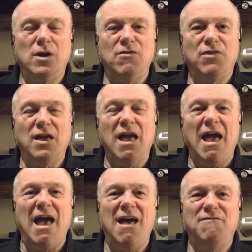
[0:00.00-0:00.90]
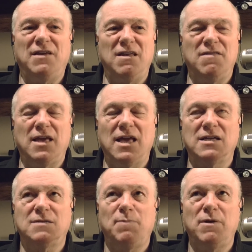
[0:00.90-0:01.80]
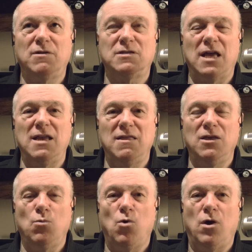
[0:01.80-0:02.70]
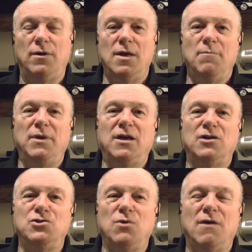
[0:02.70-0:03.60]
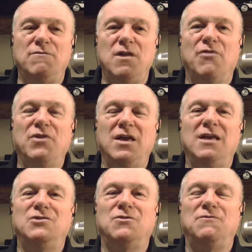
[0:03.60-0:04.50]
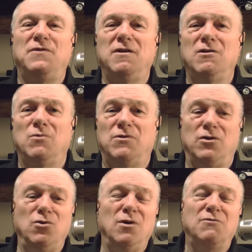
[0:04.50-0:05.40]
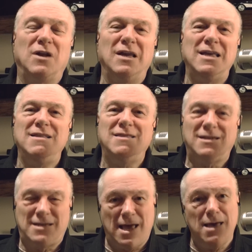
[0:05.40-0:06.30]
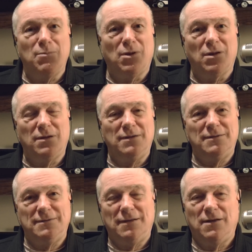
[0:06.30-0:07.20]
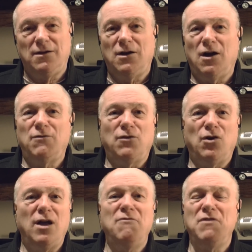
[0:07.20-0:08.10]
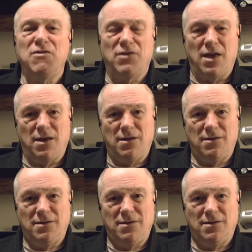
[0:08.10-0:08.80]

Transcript: anything, have anything, experience anything you want, because you have nothing interfering with it. You have cleaned the table of everything.